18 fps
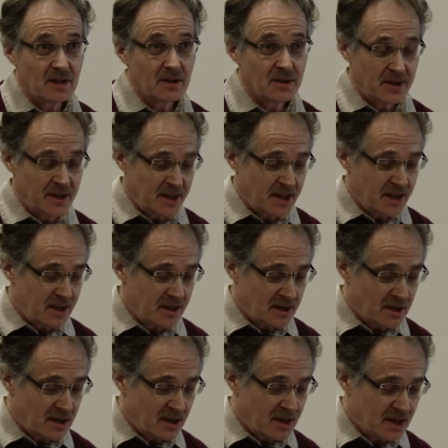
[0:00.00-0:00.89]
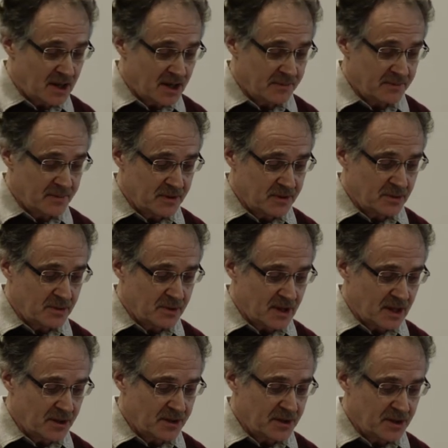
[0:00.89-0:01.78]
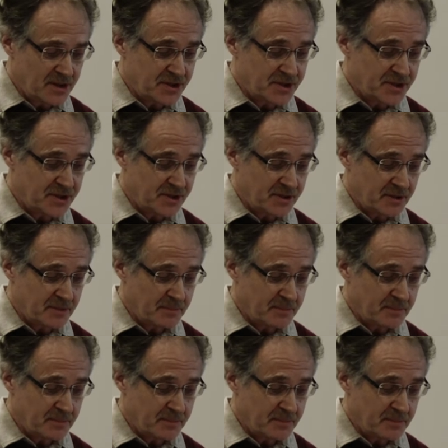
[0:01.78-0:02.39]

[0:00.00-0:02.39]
the harm to others